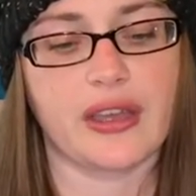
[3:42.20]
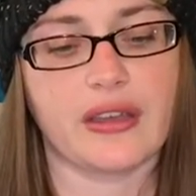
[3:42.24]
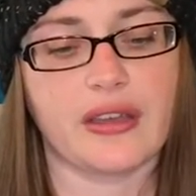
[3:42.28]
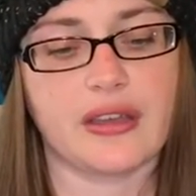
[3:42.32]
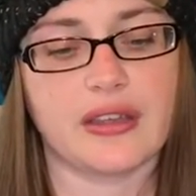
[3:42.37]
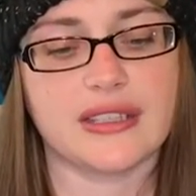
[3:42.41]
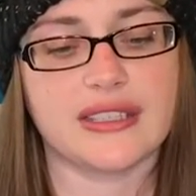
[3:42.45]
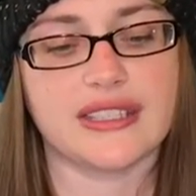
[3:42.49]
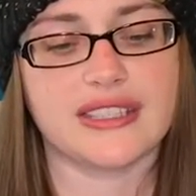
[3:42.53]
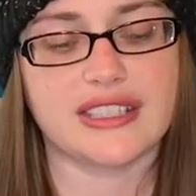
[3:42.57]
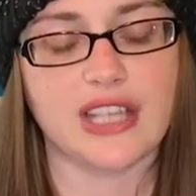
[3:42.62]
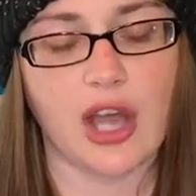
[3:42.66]

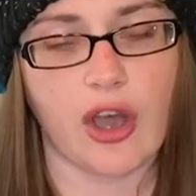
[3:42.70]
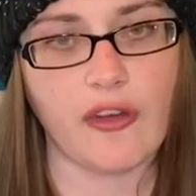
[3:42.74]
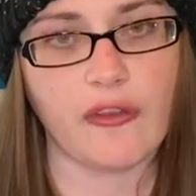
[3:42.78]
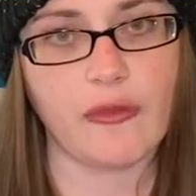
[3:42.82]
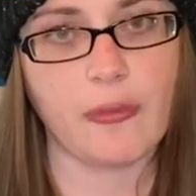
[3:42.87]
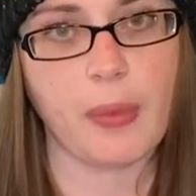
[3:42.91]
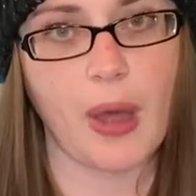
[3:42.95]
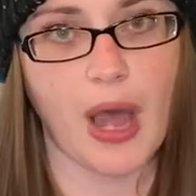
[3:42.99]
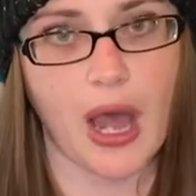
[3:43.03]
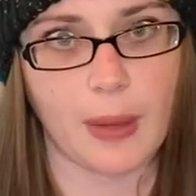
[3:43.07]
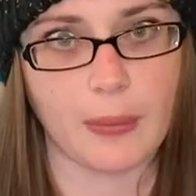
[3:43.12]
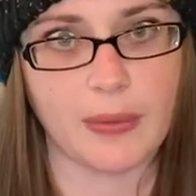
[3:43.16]

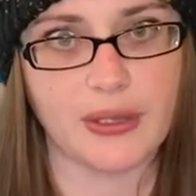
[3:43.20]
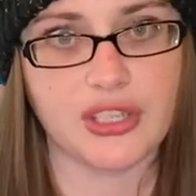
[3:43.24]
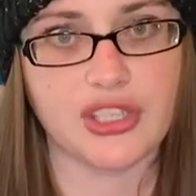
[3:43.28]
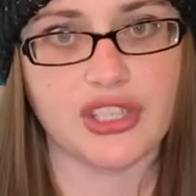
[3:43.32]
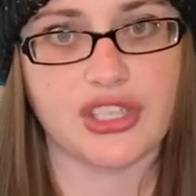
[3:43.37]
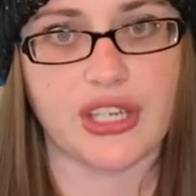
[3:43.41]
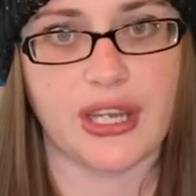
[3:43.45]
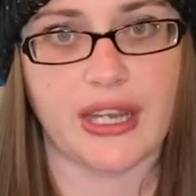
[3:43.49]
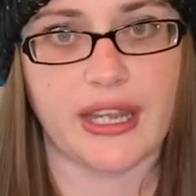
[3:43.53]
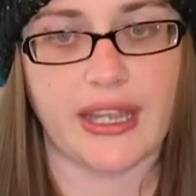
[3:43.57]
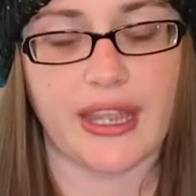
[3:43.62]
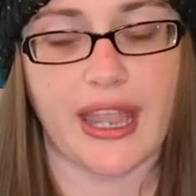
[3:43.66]

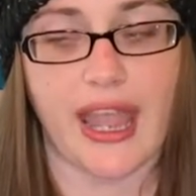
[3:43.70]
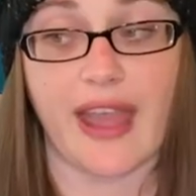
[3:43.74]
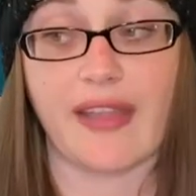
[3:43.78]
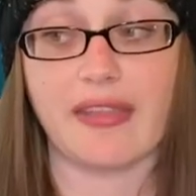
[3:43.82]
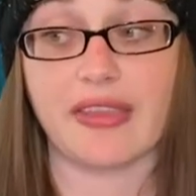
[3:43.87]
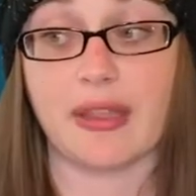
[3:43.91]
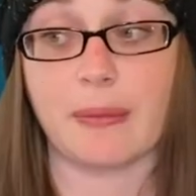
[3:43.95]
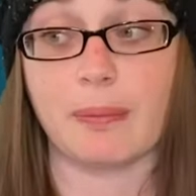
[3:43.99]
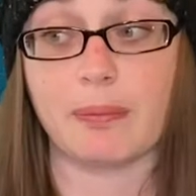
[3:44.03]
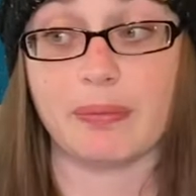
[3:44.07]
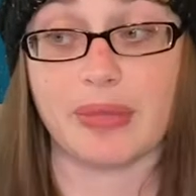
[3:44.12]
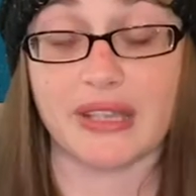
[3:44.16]
self-publishing and
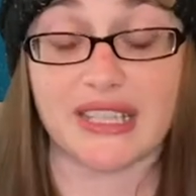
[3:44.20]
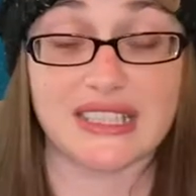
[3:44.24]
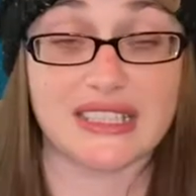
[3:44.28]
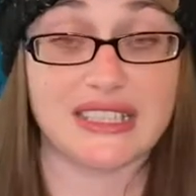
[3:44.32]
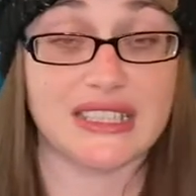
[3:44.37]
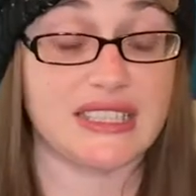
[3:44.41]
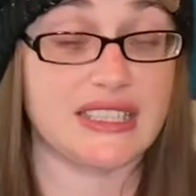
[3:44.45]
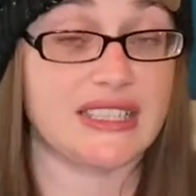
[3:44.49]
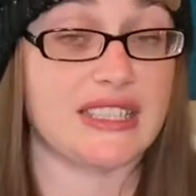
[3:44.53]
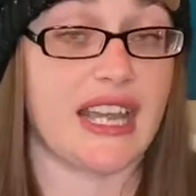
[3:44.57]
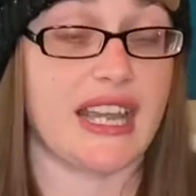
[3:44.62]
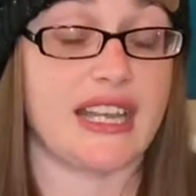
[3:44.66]
the
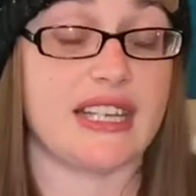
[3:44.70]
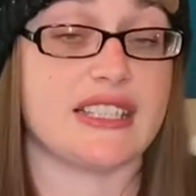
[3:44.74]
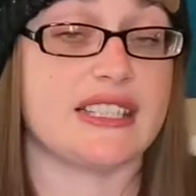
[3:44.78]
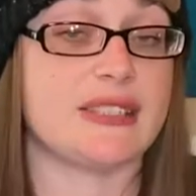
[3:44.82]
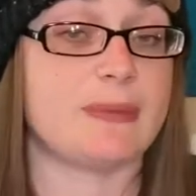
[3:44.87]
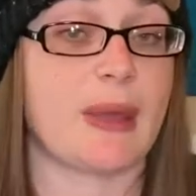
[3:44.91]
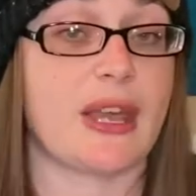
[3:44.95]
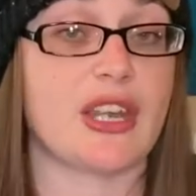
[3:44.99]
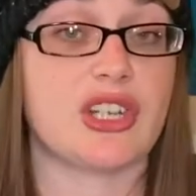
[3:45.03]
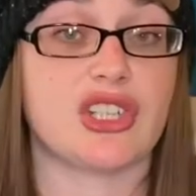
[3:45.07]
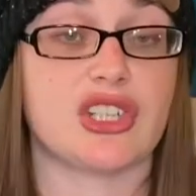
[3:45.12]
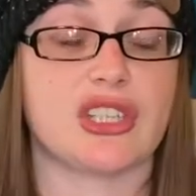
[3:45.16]
business side
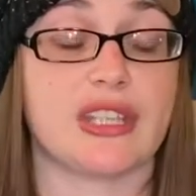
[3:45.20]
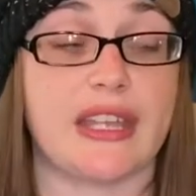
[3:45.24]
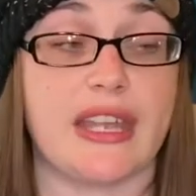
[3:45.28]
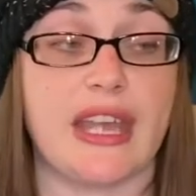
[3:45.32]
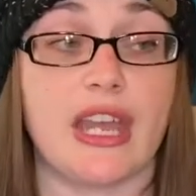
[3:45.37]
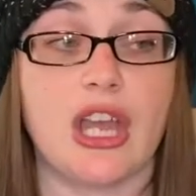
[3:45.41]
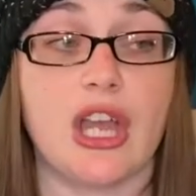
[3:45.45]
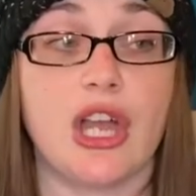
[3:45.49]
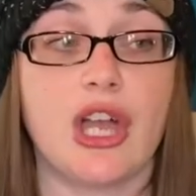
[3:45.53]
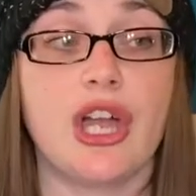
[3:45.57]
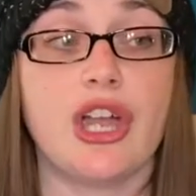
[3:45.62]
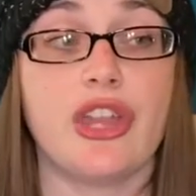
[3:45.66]
especially,
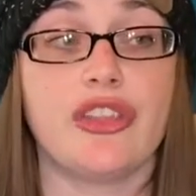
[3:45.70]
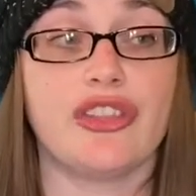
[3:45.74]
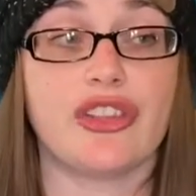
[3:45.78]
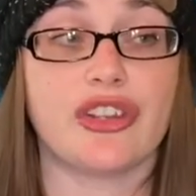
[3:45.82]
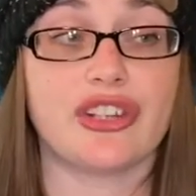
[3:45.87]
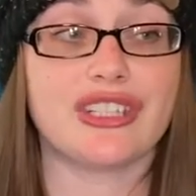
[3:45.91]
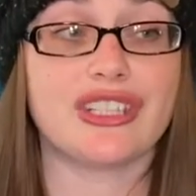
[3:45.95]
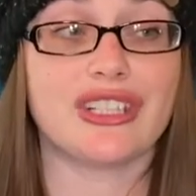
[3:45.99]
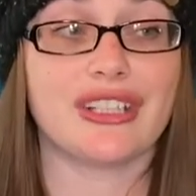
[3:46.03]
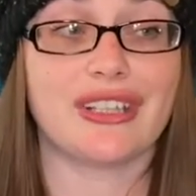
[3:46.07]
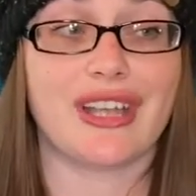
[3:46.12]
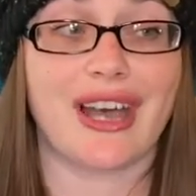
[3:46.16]
there's
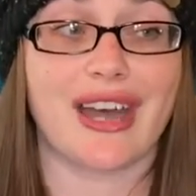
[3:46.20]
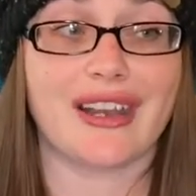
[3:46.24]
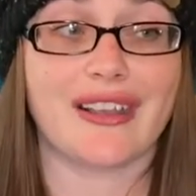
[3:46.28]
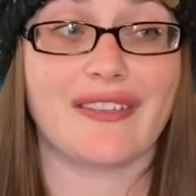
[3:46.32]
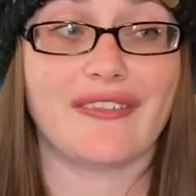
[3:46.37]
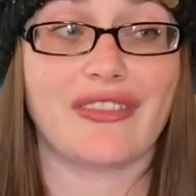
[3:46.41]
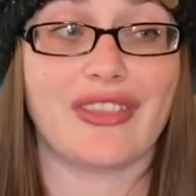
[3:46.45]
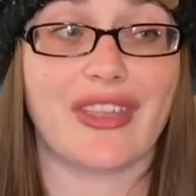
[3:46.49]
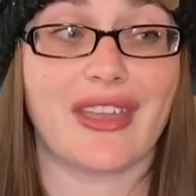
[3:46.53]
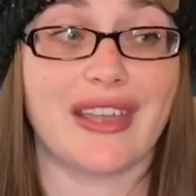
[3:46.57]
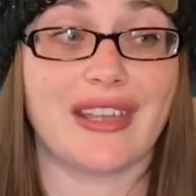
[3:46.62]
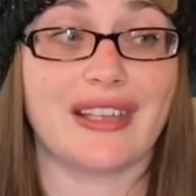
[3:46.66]
a lot of
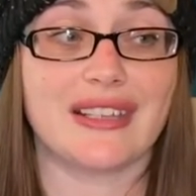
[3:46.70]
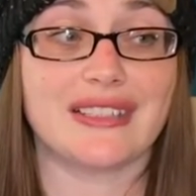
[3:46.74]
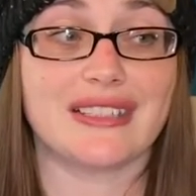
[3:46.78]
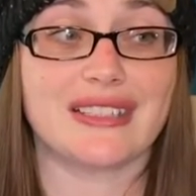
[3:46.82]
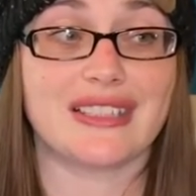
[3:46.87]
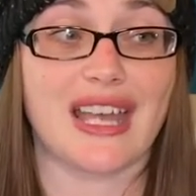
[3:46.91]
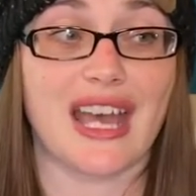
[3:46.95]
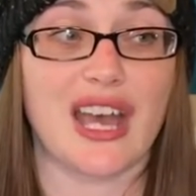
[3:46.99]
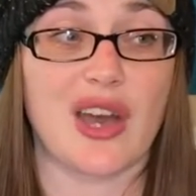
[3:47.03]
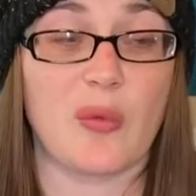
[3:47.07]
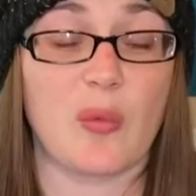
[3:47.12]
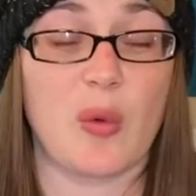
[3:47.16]
things
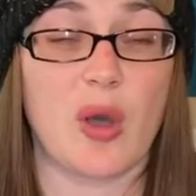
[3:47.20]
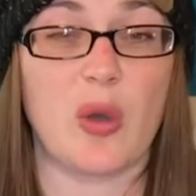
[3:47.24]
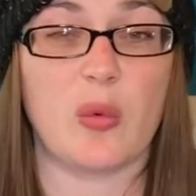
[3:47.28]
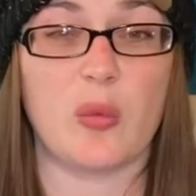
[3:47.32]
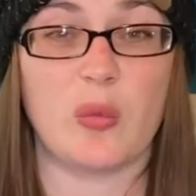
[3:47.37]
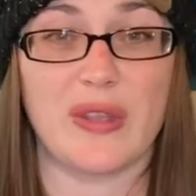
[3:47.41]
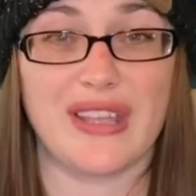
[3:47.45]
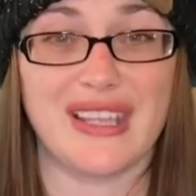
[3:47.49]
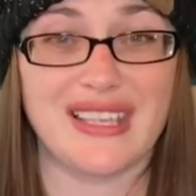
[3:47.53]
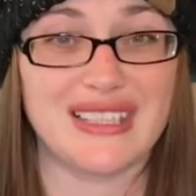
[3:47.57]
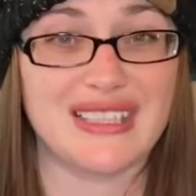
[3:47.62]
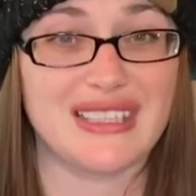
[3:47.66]
that what
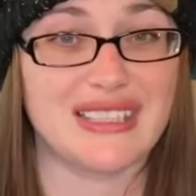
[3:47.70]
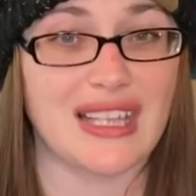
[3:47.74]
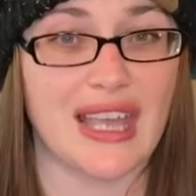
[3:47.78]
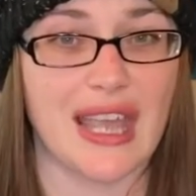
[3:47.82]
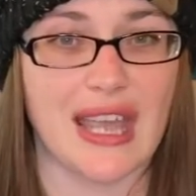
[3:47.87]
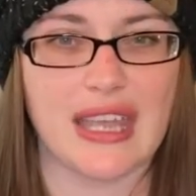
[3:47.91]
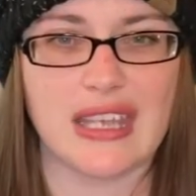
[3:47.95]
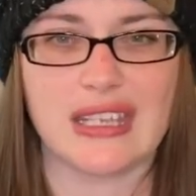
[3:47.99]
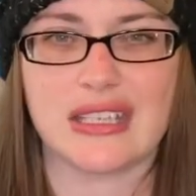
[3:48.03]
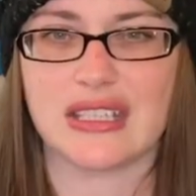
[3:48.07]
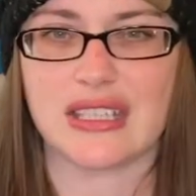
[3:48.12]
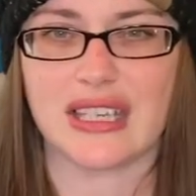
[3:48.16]
we
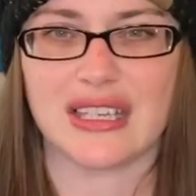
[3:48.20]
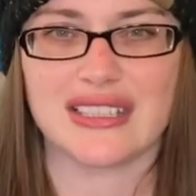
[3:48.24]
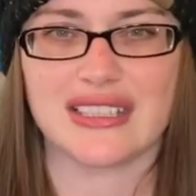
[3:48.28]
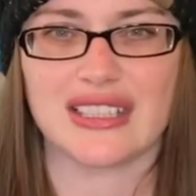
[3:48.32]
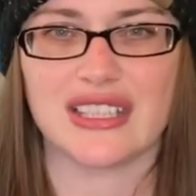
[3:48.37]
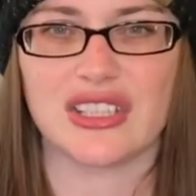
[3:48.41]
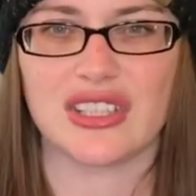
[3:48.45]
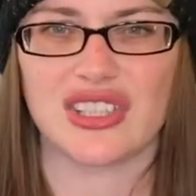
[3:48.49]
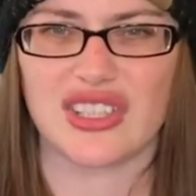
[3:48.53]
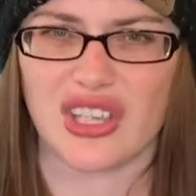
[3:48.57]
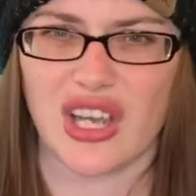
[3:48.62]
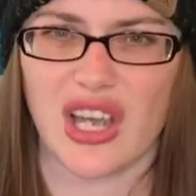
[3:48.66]
say
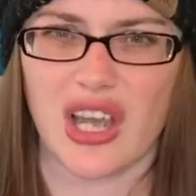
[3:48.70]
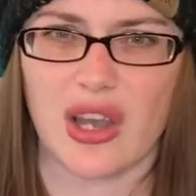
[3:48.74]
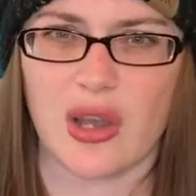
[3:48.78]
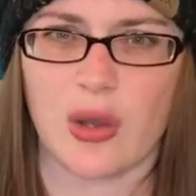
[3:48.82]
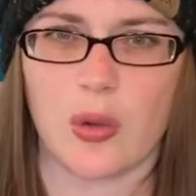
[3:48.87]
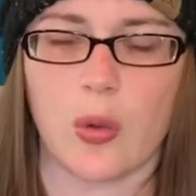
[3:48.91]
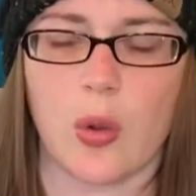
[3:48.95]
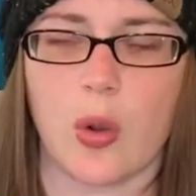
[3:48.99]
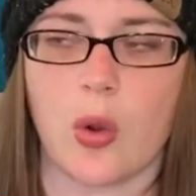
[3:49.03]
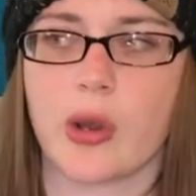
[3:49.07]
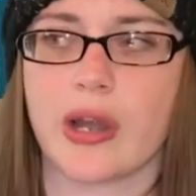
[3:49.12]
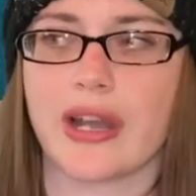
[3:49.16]
doesn't go,
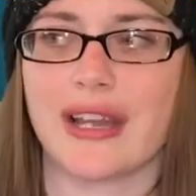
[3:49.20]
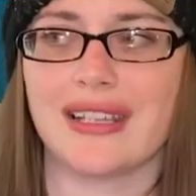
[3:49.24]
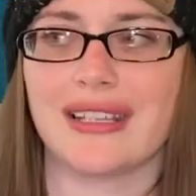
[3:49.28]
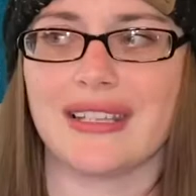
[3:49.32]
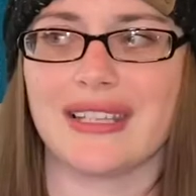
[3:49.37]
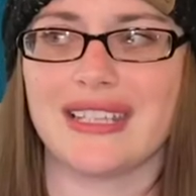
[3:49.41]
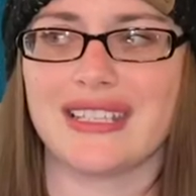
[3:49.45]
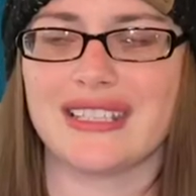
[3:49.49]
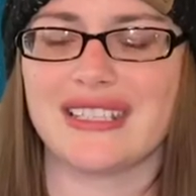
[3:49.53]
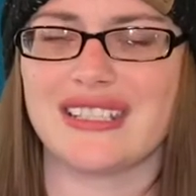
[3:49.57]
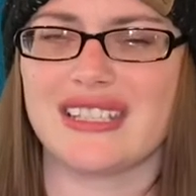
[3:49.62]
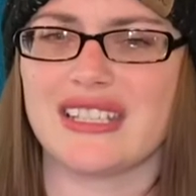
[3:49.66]
or at
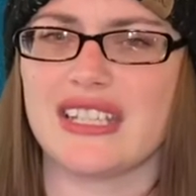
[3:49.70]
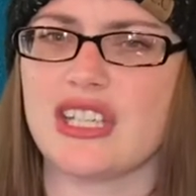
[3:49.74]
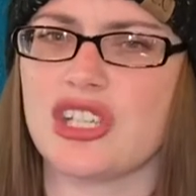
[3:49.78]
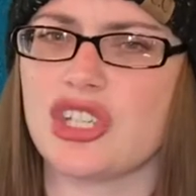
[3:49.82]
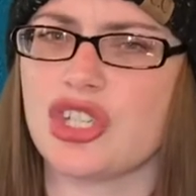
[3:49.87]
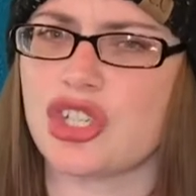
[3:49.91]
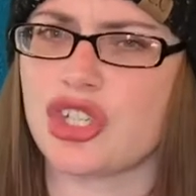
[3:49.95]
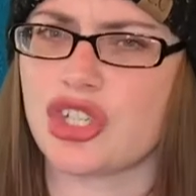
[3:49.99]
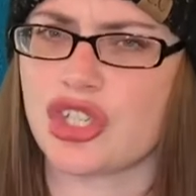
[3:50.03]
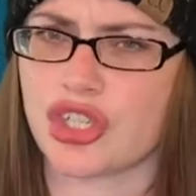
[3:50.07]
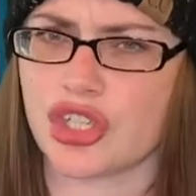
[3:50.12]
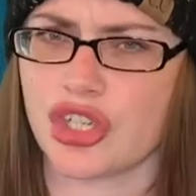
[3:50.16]
least it
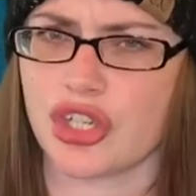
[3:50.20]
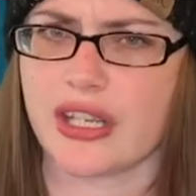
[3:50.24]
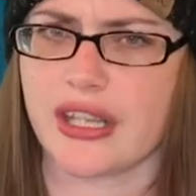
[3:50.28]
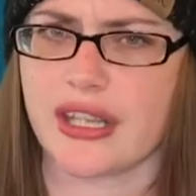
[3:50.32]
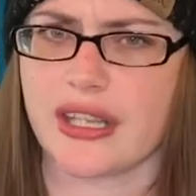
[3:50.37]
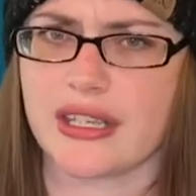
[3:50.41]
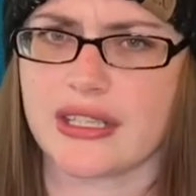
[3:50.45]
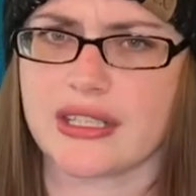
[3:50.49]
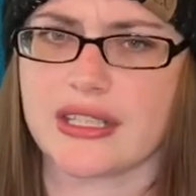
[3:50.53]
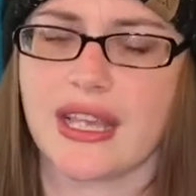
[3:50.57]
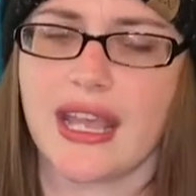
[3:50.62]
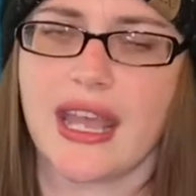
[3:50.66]

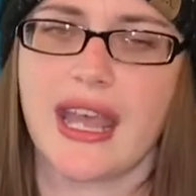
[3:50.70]
shouldn't.